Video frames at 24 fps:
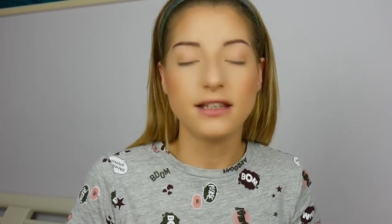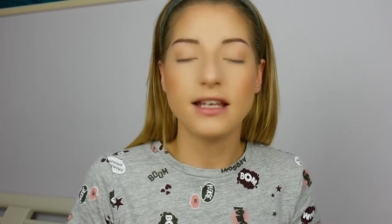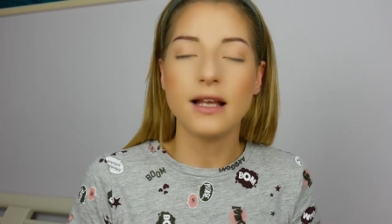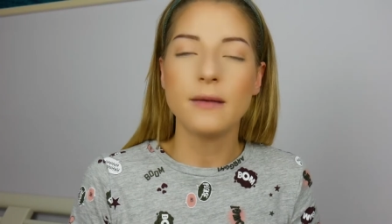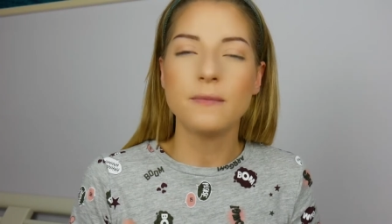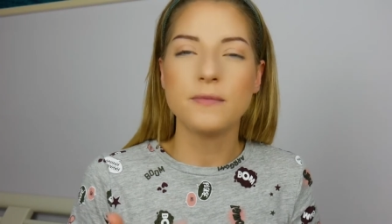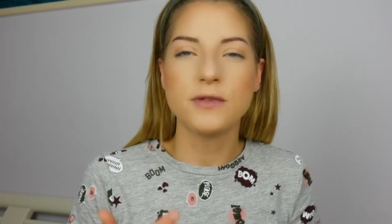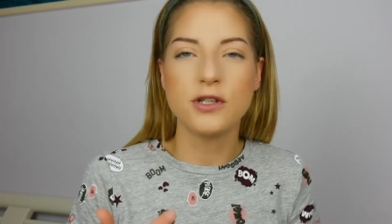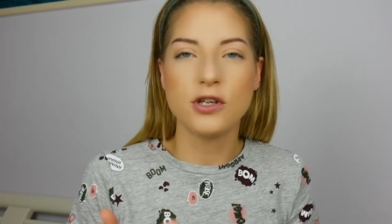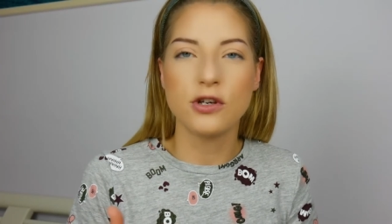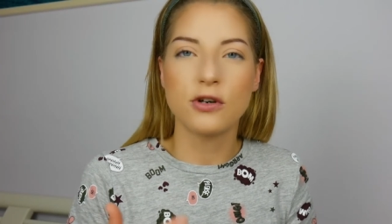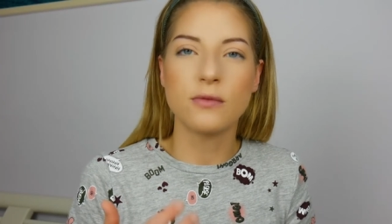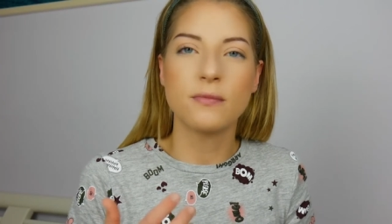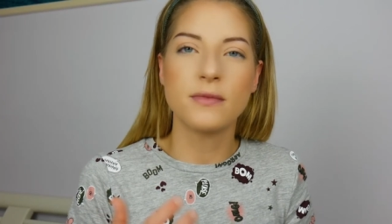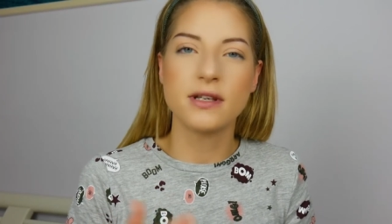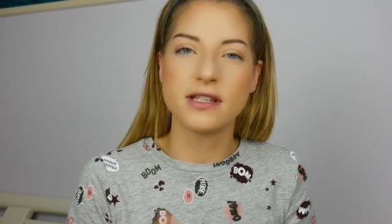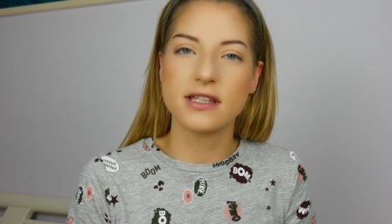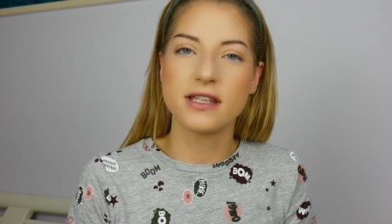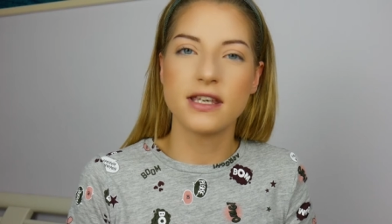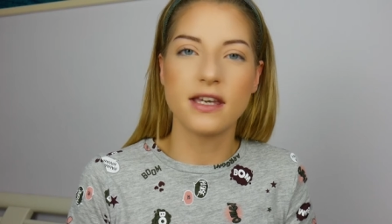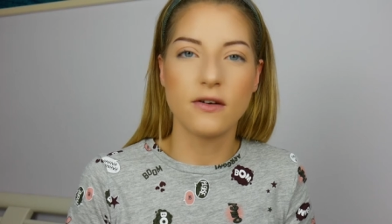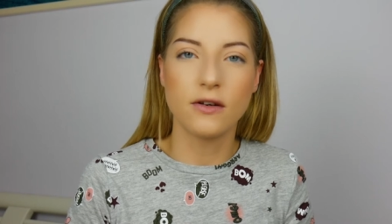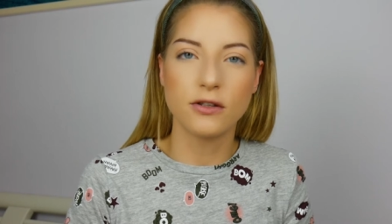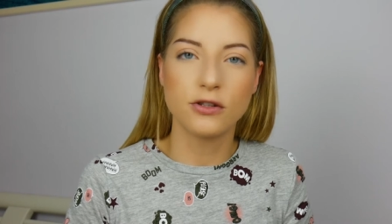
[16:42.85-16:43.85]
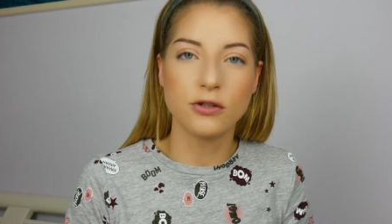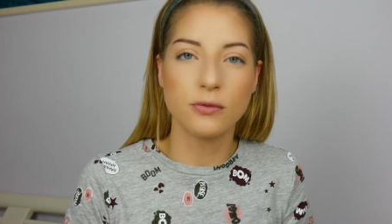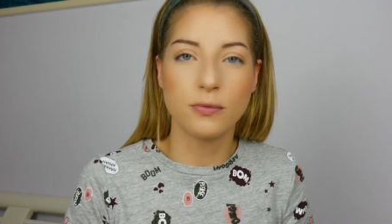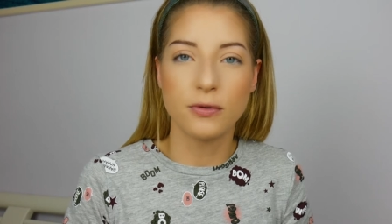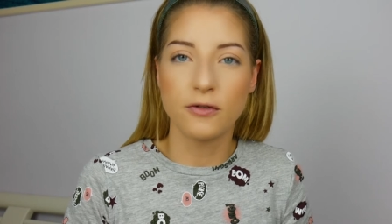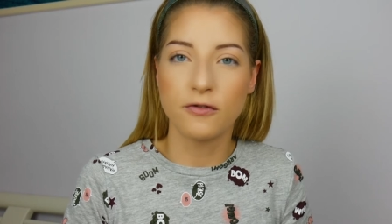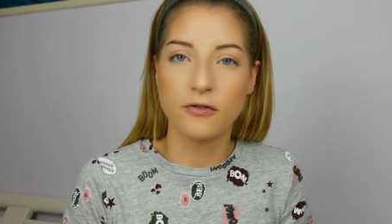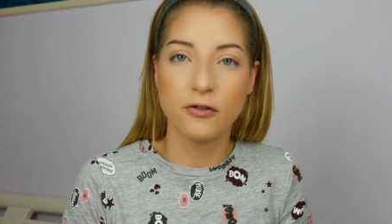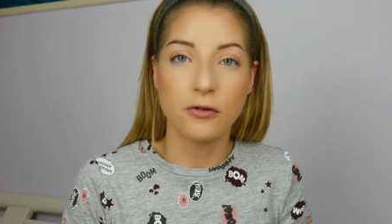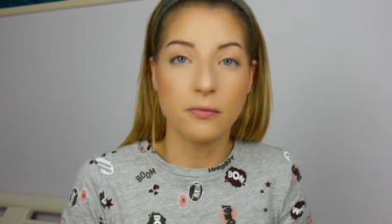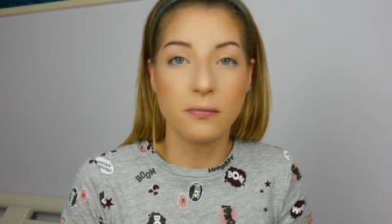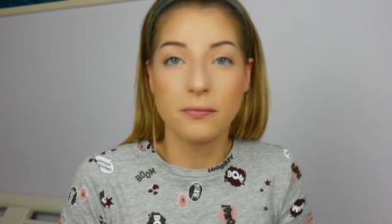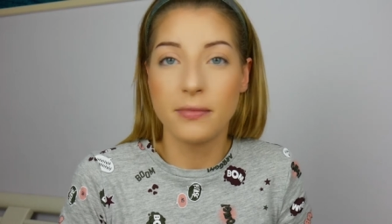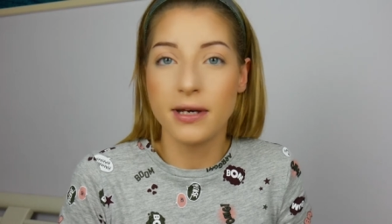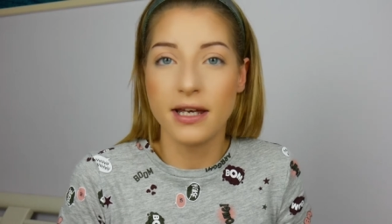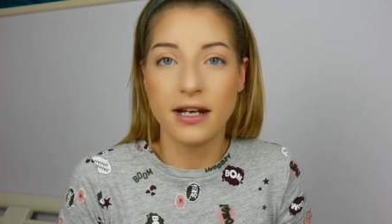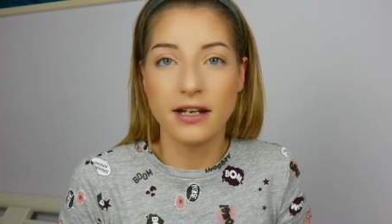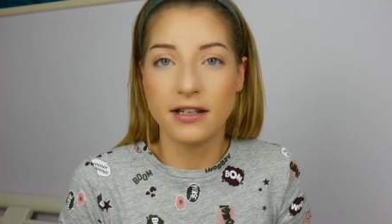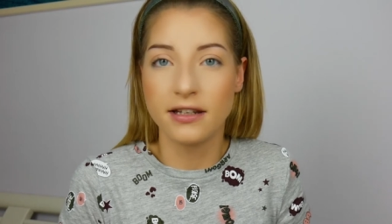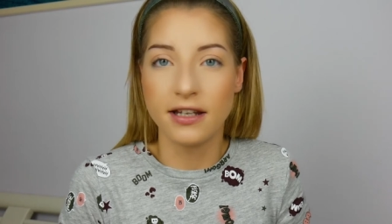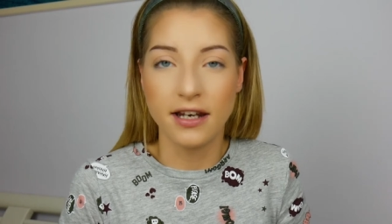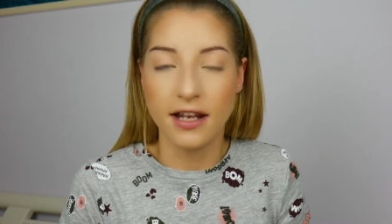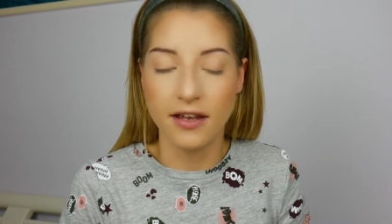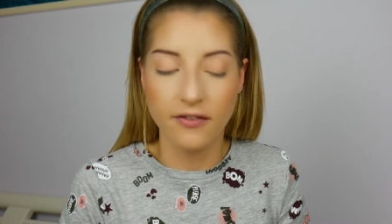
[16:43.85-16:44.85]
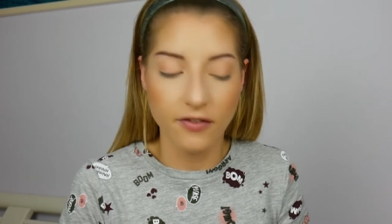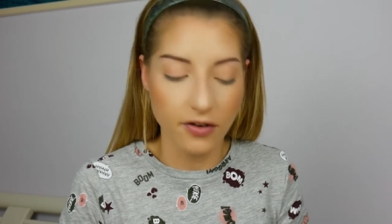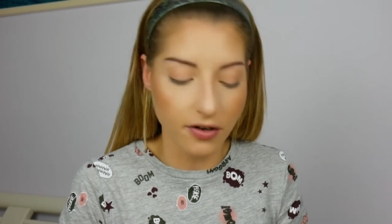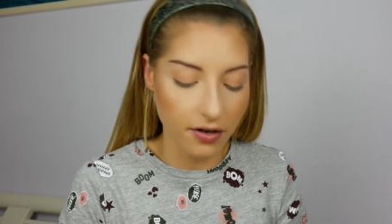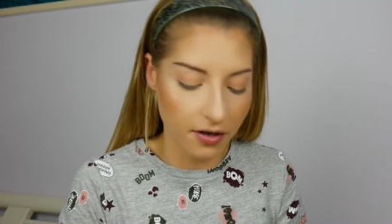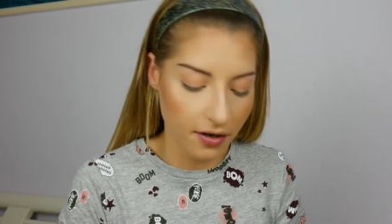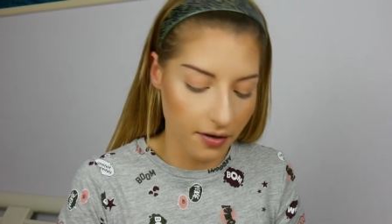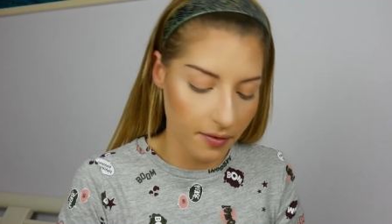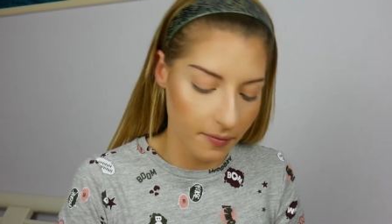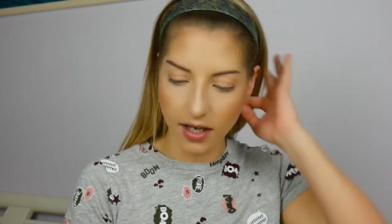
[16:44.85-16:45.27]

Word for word: helps your mascara to perform better than ever.